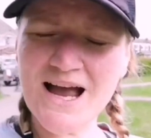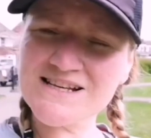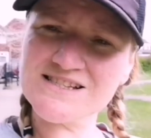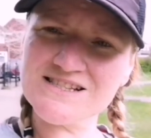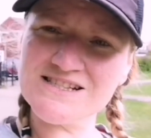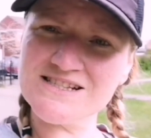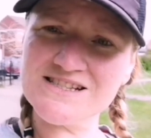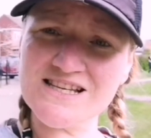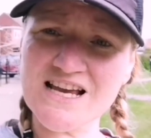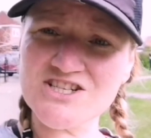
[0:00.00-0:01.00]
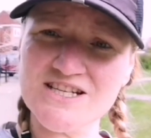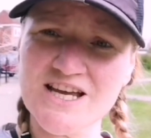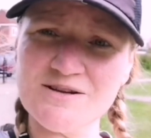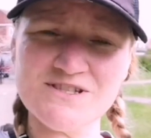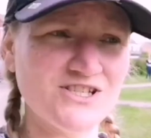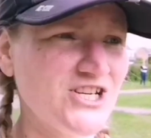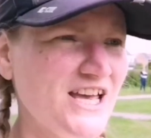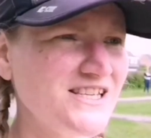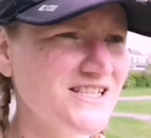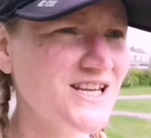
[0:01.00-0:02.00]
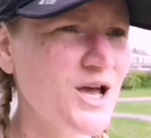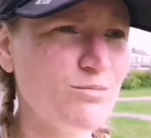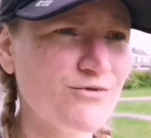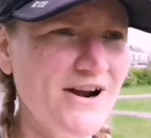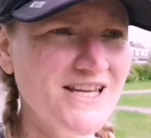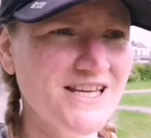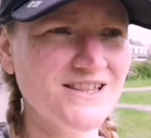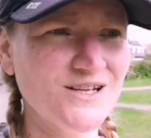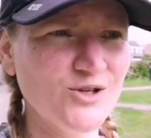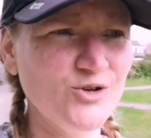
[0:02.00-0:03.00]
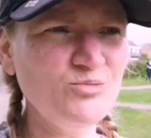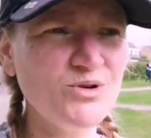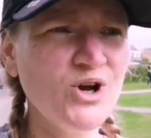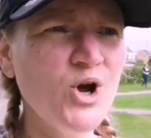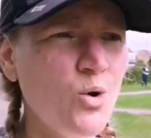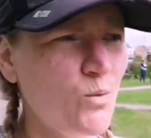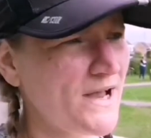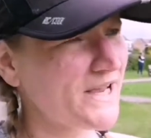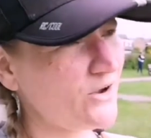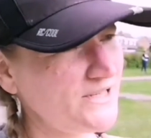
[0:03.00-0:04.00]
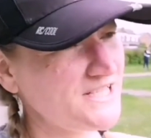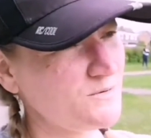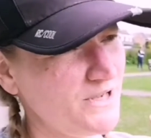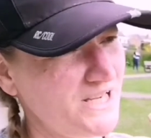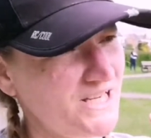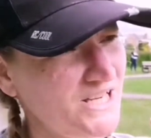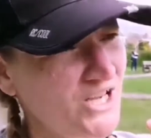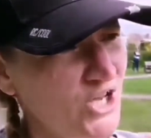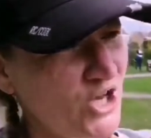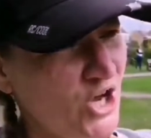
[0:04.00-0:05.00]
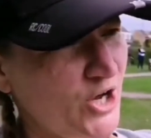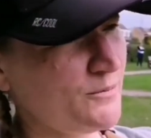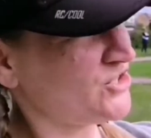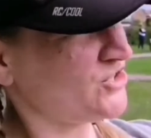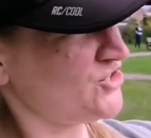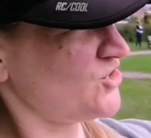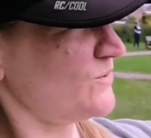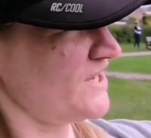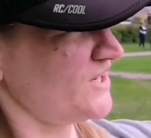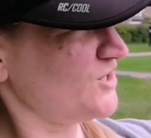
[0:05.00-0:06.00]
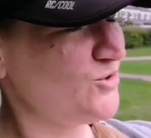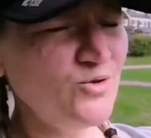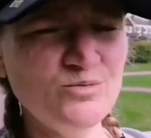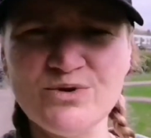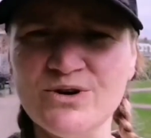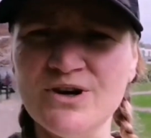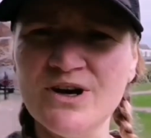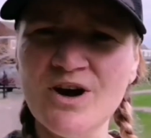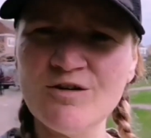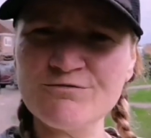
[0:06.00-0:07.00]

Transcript: as the session name suggests, breaking the loop, we're going to be doing a loop of